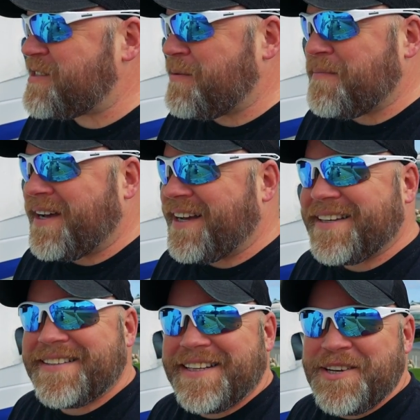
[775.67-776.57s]
some
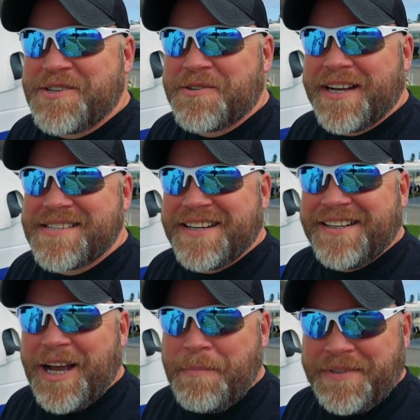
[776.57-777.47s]

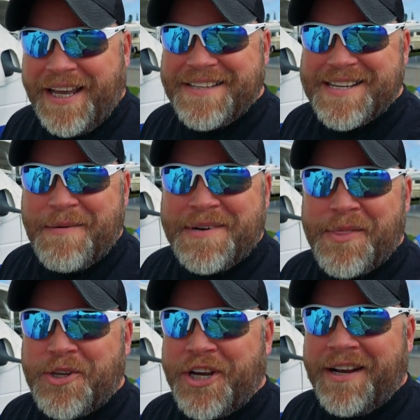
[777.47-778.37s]
interesting updates coming
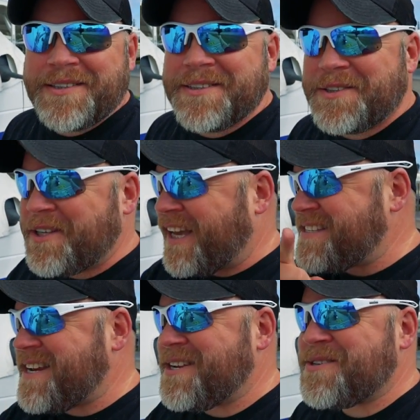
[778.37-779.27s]
on the channel. Guys,
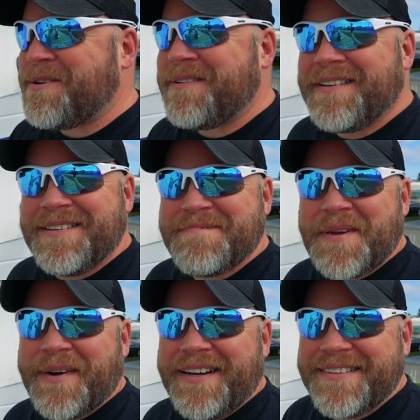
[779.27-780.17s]
stay tuned. Be
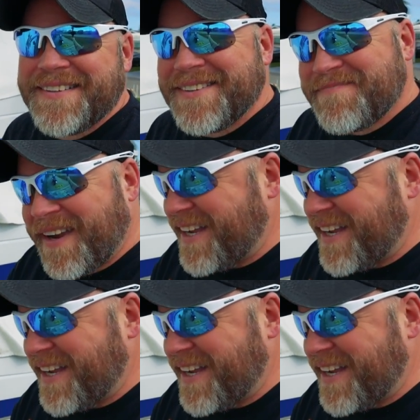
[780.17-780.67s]
well. Bye,